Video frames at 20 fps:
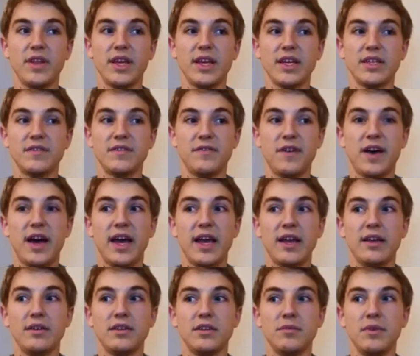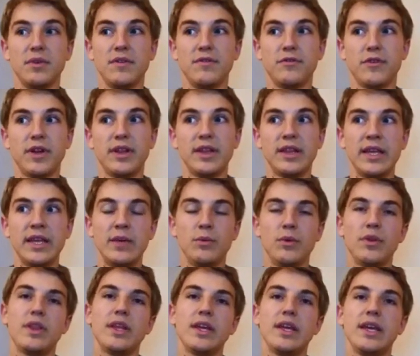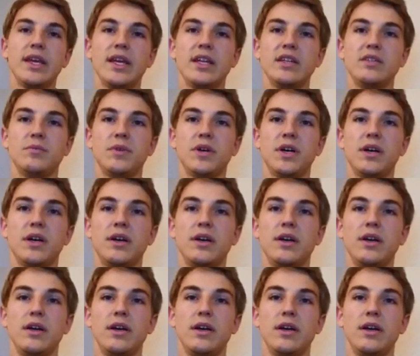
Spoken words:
like it's fine to be friendly with the kids, but